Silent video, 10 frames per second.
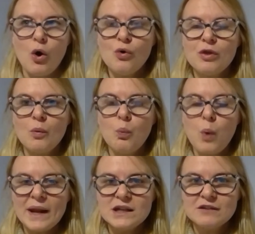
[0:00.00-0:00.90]
all the
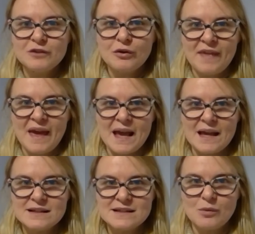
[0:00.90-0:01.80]
wonderful
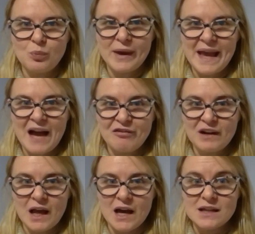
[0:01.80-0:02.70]
things that we have
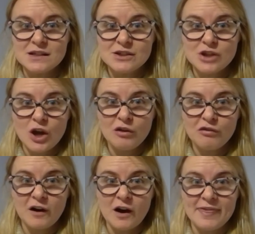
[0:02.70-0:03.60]
learnt so
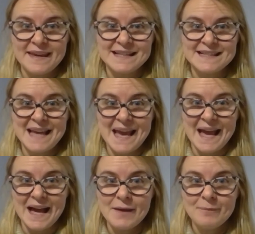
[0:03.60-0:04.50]
far this year,